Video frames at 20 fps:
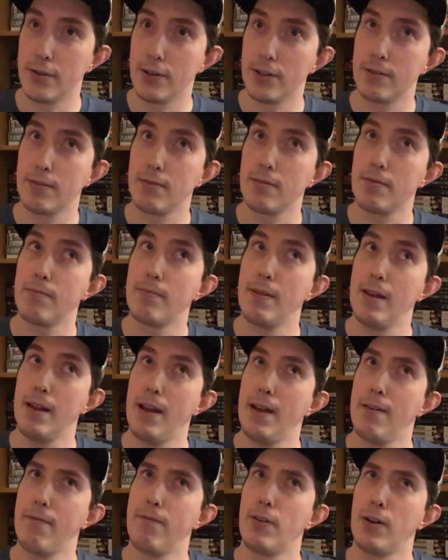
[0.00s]
just that
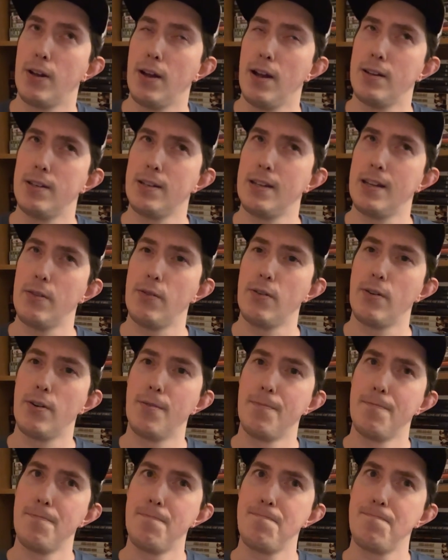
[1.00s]
I forgot to either
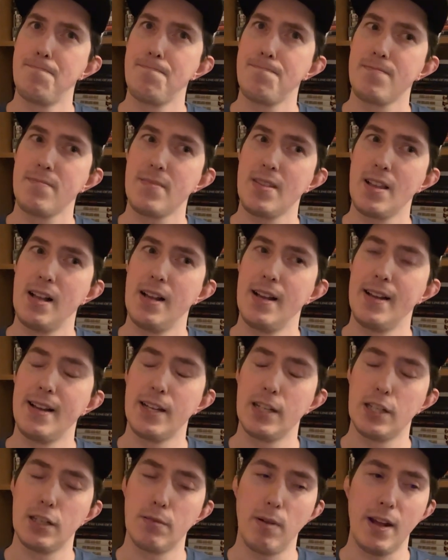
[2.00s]

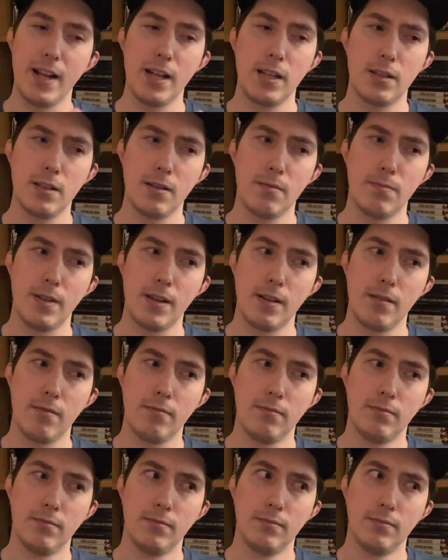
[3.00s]
explain something